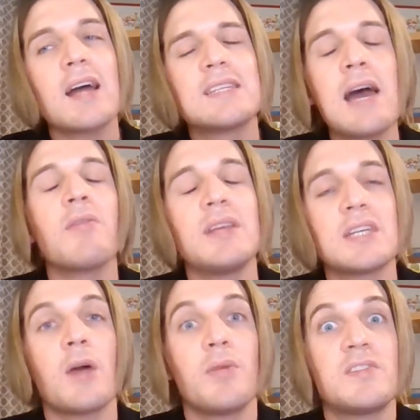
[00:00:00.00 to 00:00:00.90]
downy
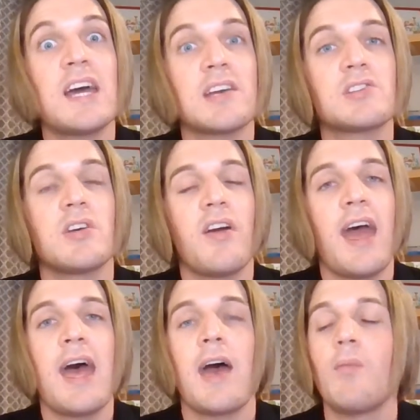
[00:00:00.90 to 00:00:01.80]
type of texture of
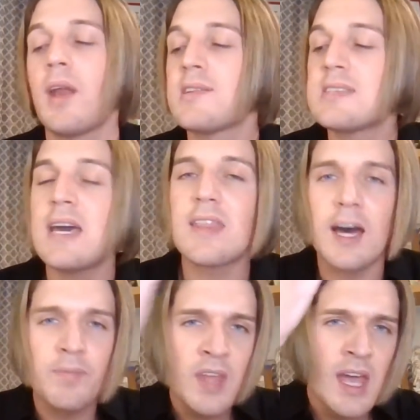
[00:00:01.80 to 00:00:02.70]
hair. And when I say
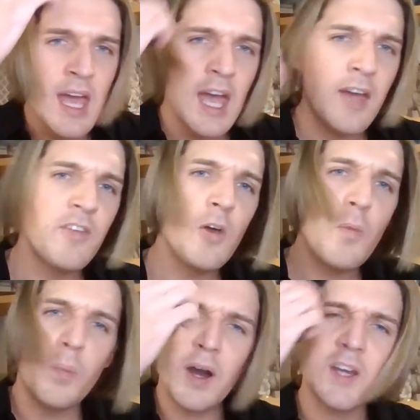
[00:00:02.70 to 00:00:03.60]
that, if
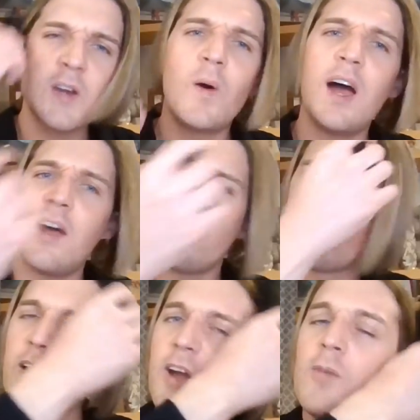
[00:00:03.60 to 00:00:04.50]
you brush your hair
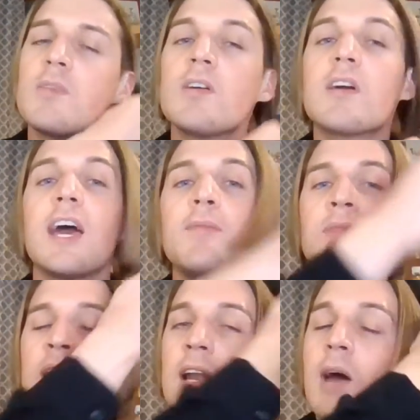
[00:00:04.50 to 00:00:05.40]
through, okay,
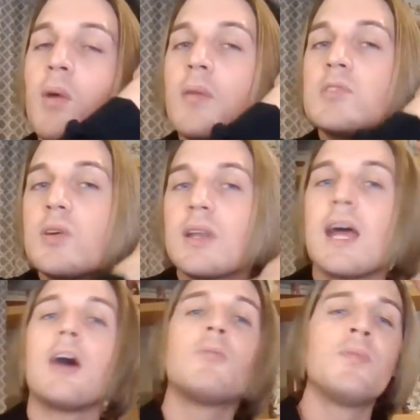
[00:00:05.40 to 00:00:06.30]
like what I'm doing
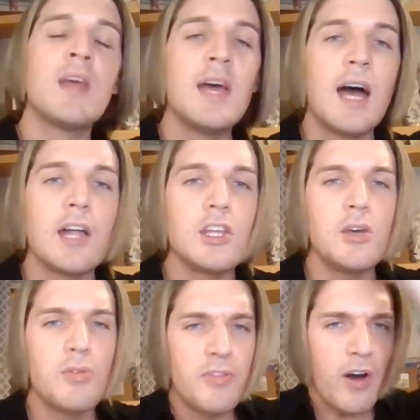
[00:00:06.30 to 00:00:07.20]
now, and
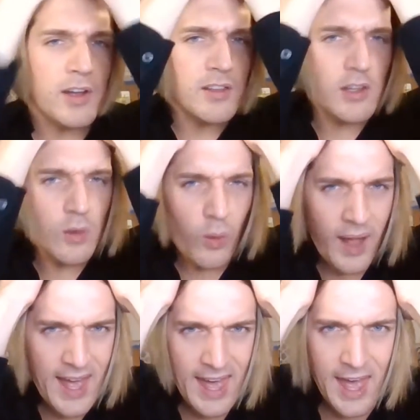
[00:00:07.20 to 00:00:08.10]
you find that
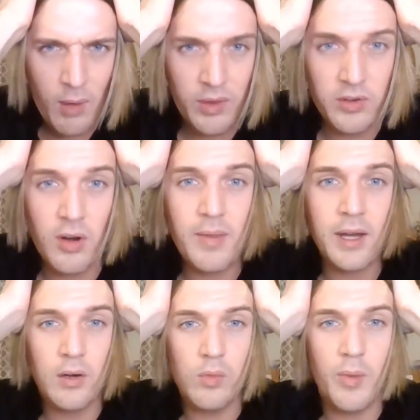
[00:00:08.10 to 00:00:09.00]
your hair, whether you're a
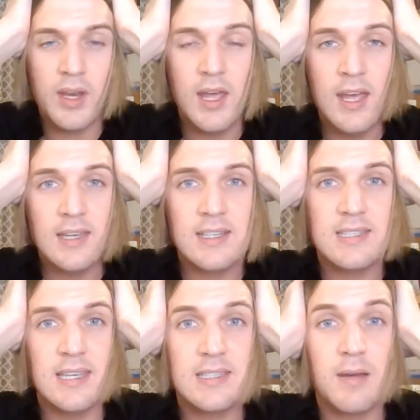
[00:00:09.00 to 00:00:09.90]
man or a woman,
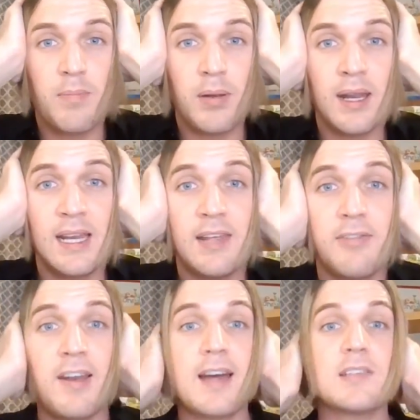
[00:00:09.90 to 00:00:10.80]
just sits completely
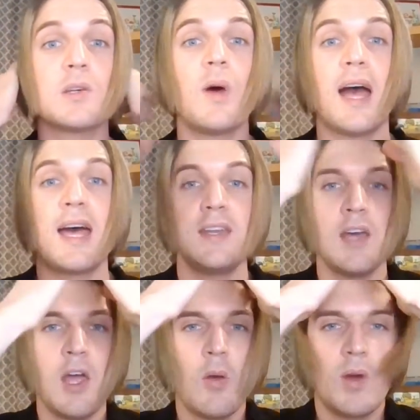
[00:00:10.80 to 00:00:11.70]
flat to your head,
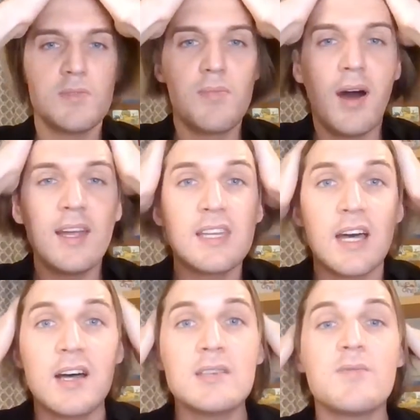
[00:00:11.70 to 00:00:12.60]
which mine
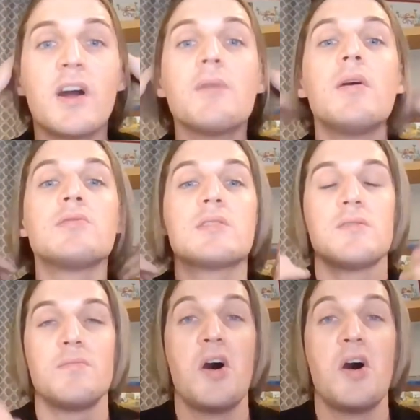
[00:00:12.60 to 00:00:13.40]
does most